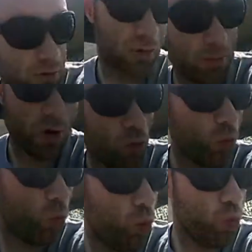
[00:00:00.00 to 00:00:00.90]
some
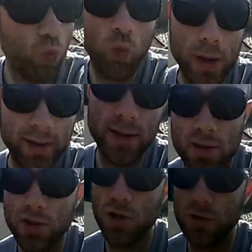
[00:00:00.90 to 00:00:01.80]
wicked
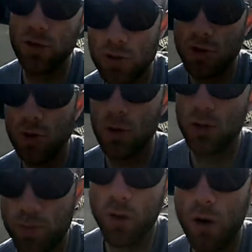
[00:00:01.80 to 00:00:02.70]
tunes to
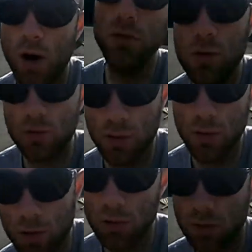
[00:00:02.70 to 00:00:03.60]
put on
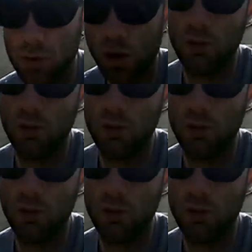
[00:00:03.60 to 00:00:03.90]
so